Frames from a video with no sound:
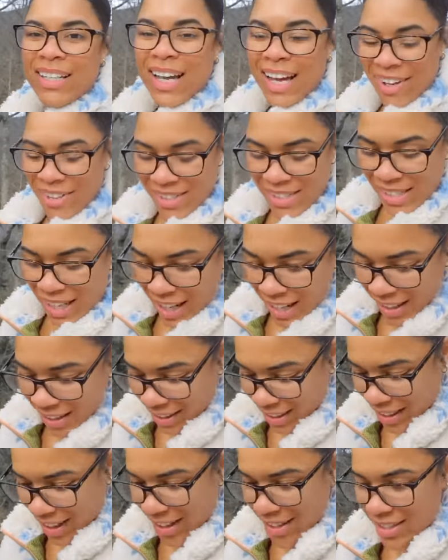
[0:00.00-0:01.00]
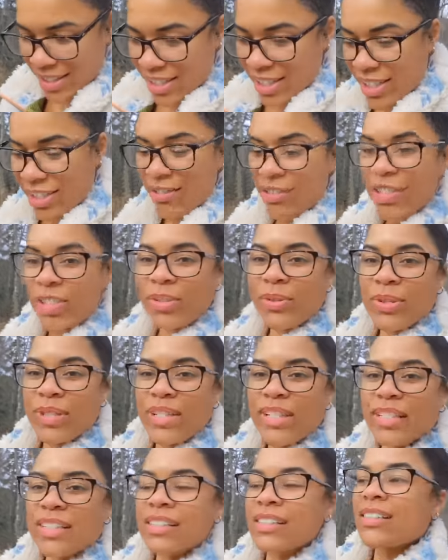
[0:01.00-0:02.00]
outside, and guys, this view
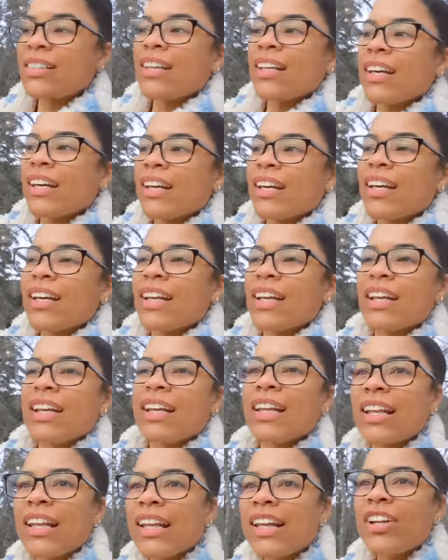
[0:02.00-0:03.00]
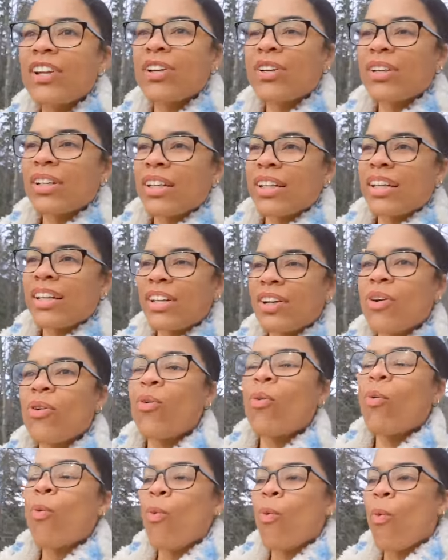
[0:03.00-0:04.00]
is literally
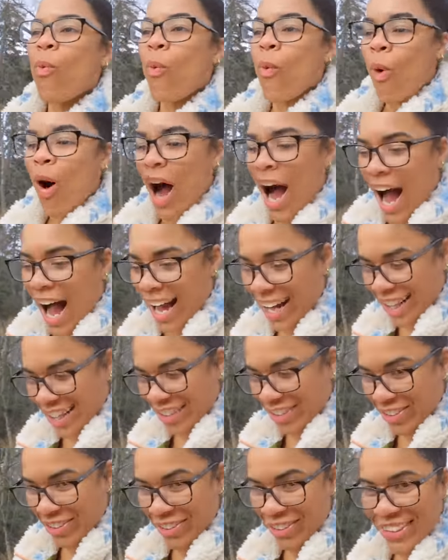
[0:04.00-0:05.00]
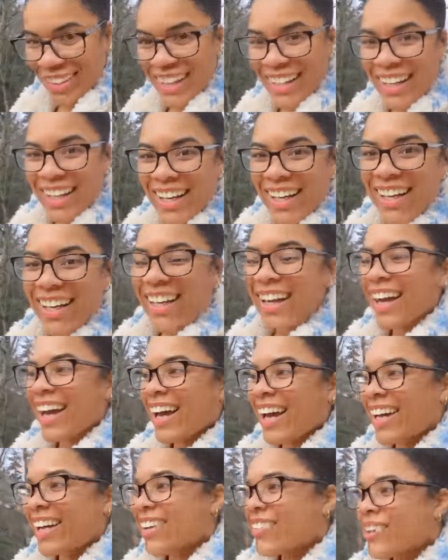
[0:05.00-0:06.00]
wild.
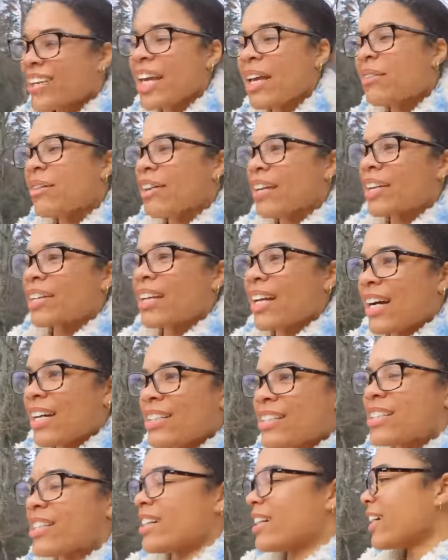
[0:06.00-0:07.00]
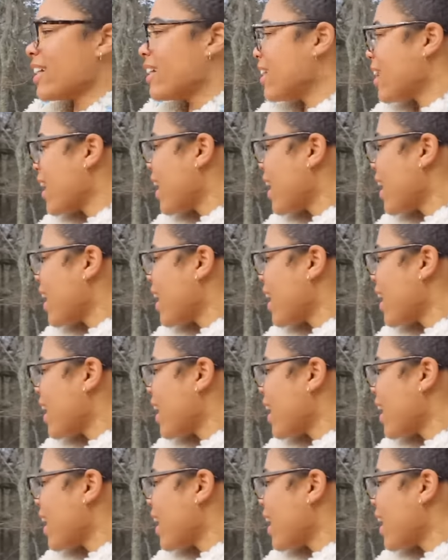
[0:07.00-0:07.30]
Like, we came out here last year, and